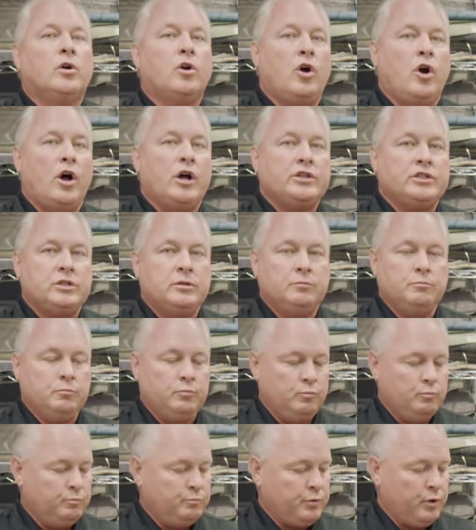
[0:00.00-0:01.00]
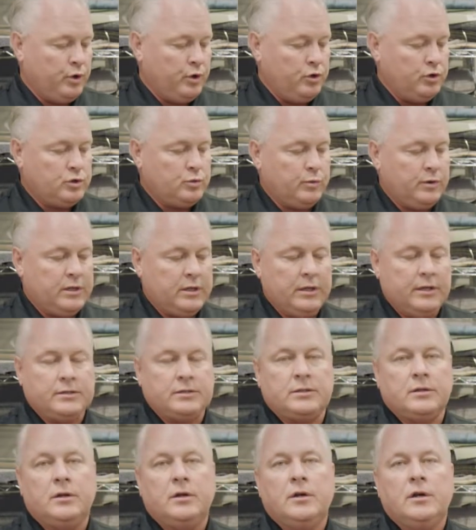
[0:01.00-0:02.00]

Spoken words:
cost to produce with this.